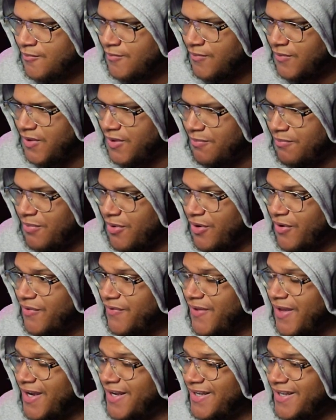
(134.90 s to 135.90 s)
The
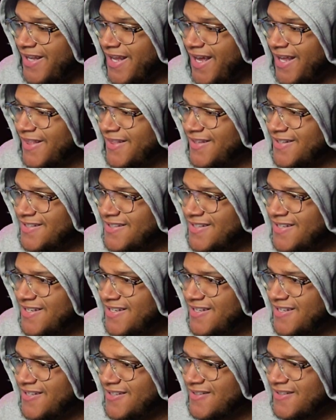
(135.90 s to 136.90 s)
birthday death
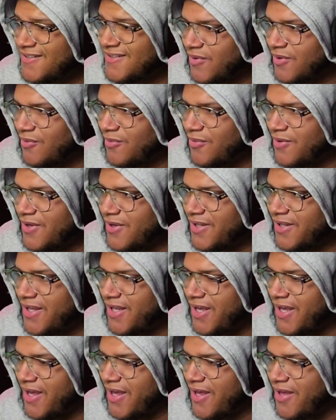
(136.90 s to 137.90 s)
disease? What
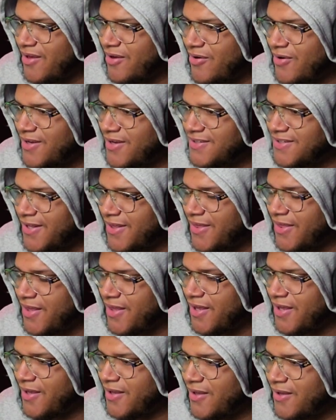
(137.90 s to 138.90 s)
the hell? That's a
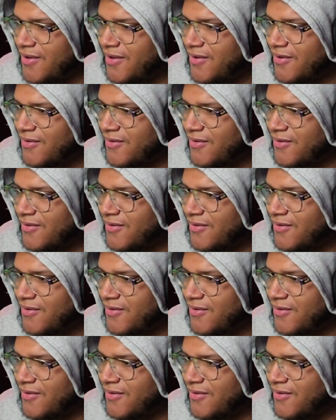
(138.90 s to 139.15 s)
thing?